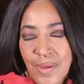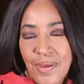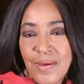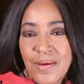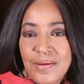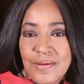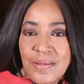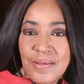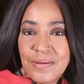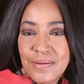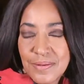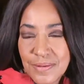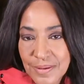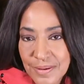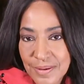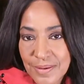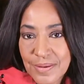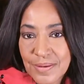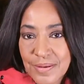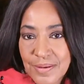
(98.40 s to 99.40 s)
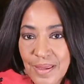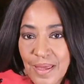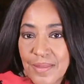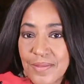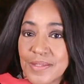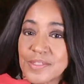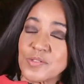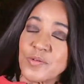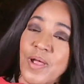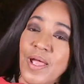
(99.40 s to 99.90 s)
Seven. Yeah,
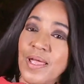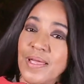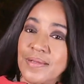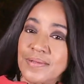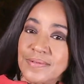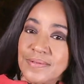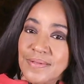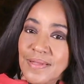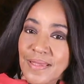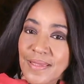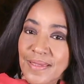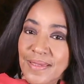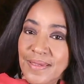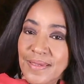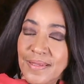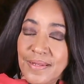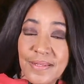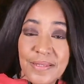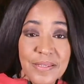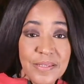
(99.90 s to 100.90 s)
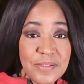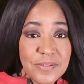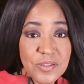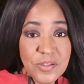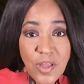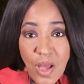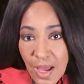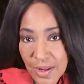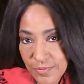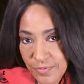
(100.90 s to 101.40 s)
that's right. It is
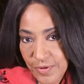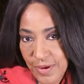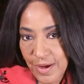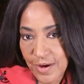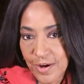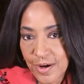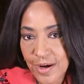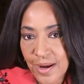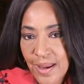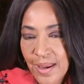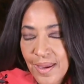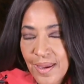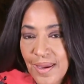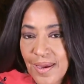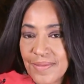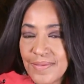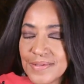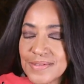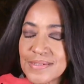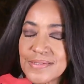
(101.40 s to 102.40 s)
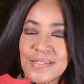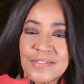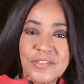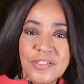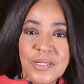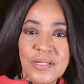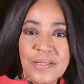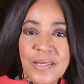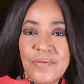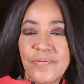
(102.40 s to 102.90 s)
not fair. And this is the
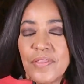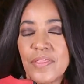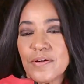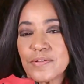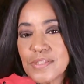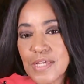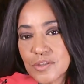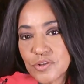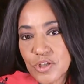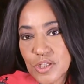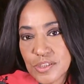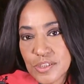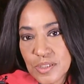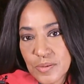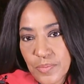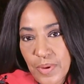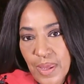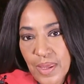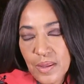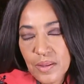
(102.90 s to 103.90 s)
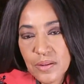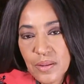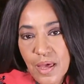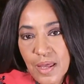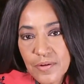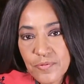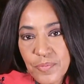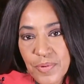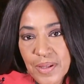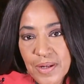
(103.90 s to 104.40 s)
deal. Even though Sanchez didn't pay a
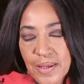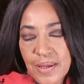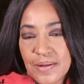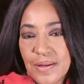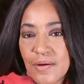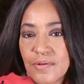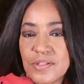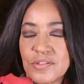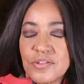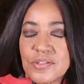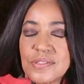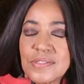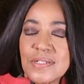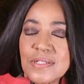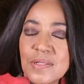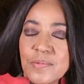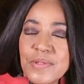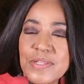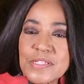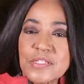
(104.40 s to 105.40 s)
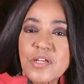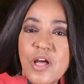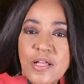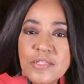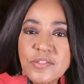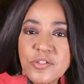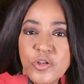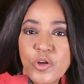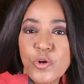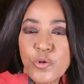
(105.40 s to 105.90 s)
lot of money, now he's just dealing with this
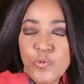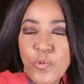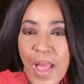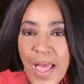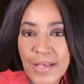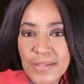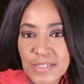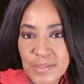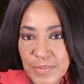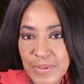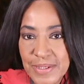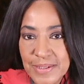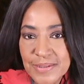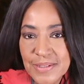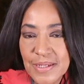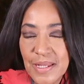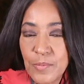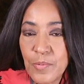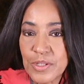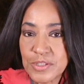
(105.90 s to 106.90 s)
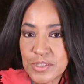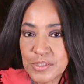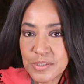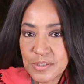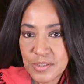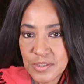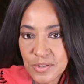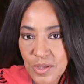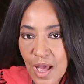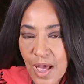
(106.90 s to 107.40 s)
constant harassment and he wants it
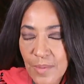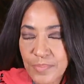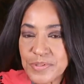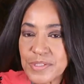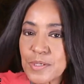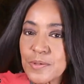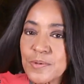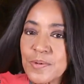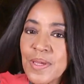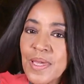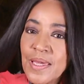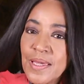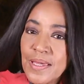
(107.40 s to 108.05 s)
to stop, so